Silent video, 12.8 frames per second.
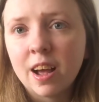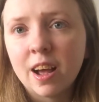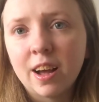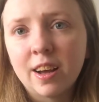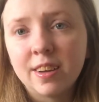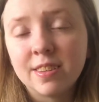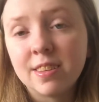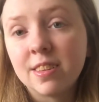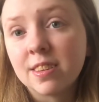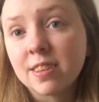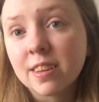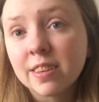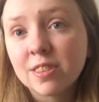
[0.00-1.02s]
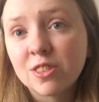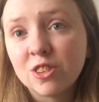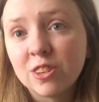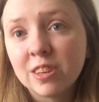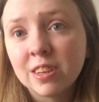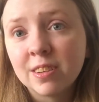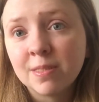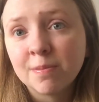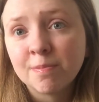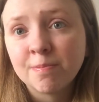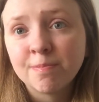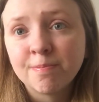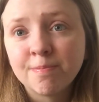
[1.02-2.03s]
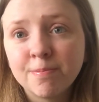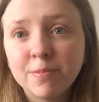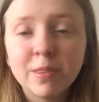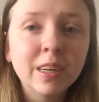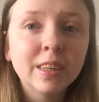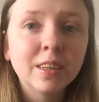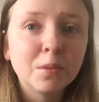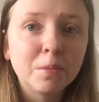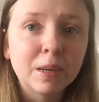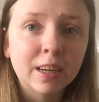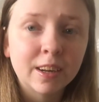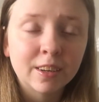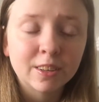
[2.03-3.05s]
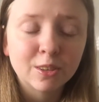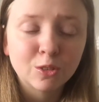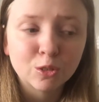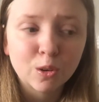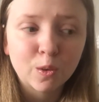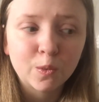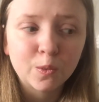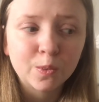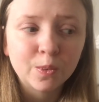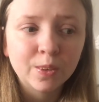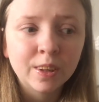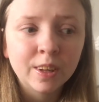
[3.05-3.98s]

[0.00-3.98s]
I did this last year, went a little bit out of control